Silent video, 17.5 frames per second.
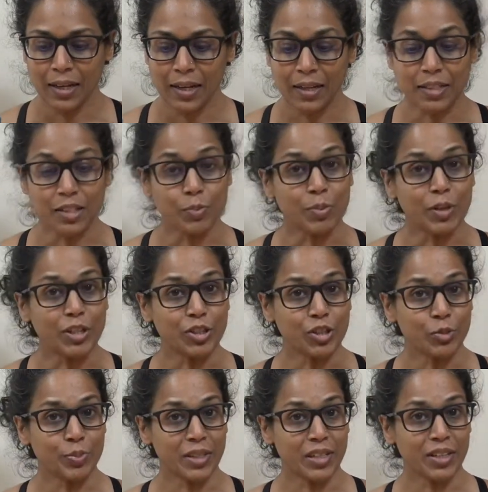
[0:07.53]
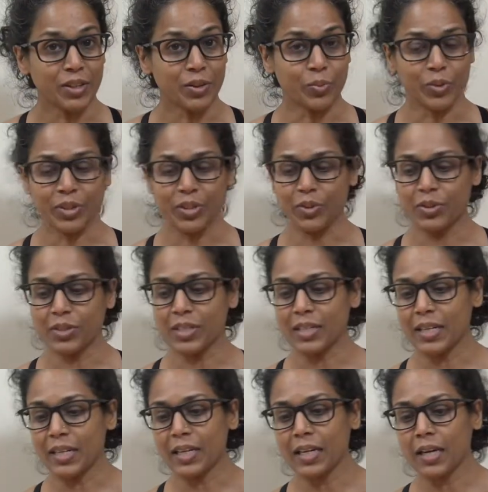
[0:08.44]
It's a pleasure to be here with you
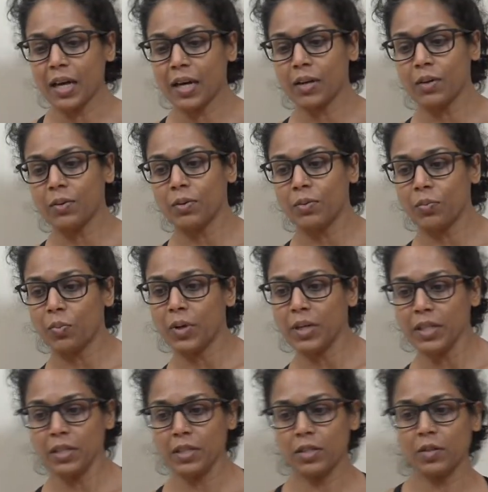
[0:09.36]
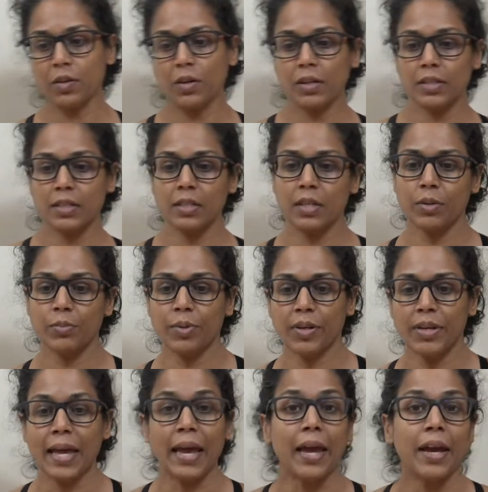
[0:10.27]
today. I wanted to talk today
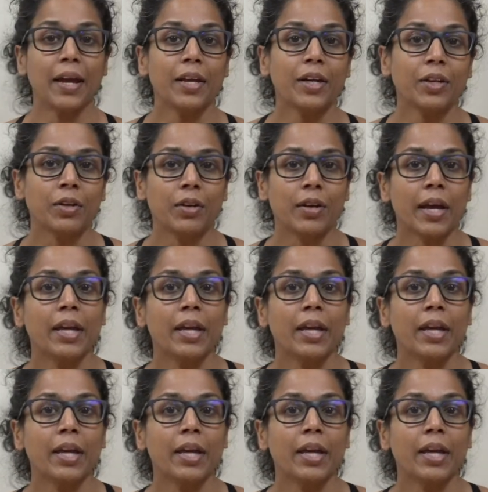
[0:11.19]
about anger.